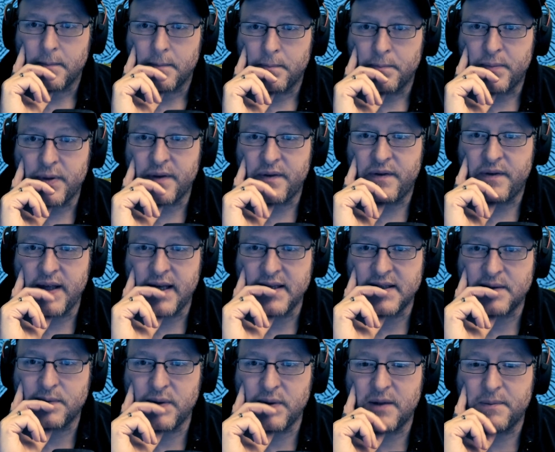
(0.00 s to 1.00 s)
But
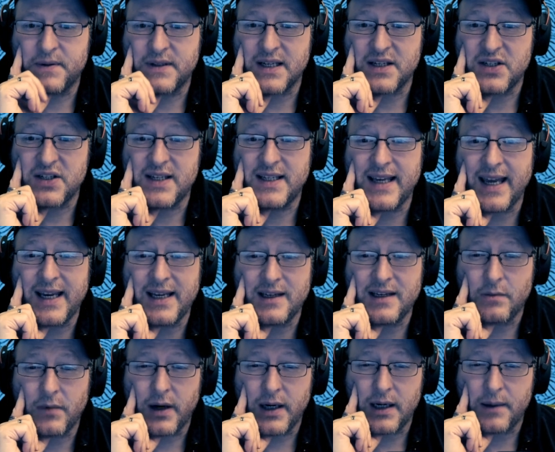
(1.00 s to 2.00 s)
this, we could potentially gain a
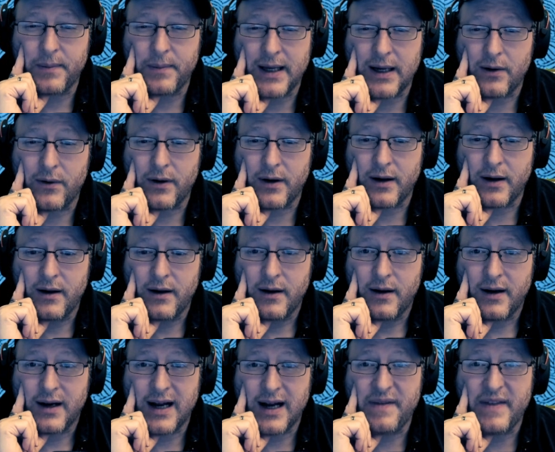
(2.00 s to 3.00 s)
minor power,
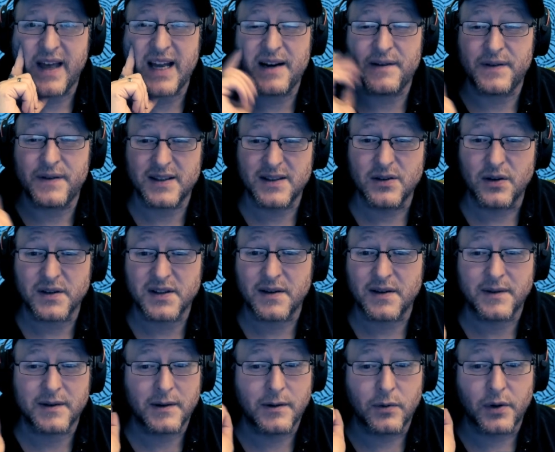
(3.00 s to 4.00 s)
and then if it's not
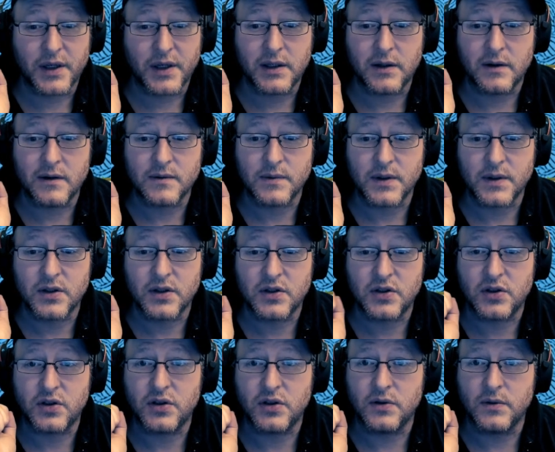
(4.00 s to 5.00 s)
something we want to use, we could
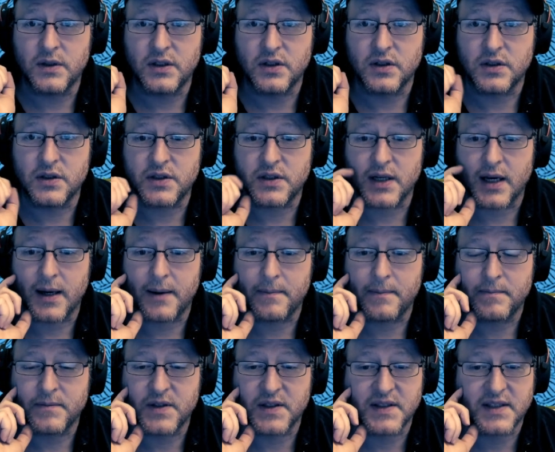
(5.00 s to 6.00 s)
we could
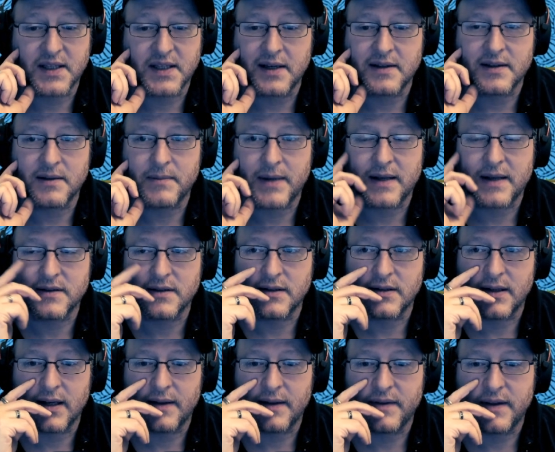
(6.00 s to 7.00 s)
um, just gain the mountain
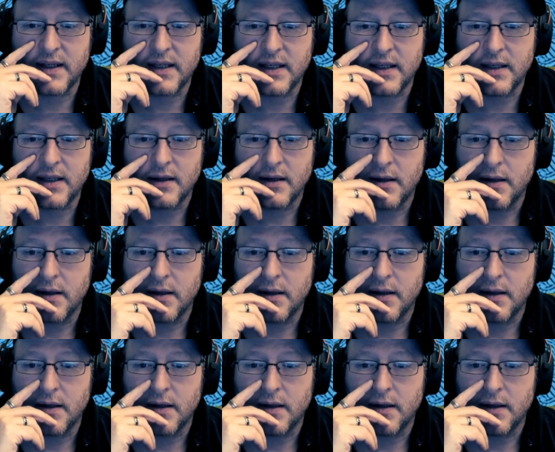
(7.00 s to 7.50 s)
and the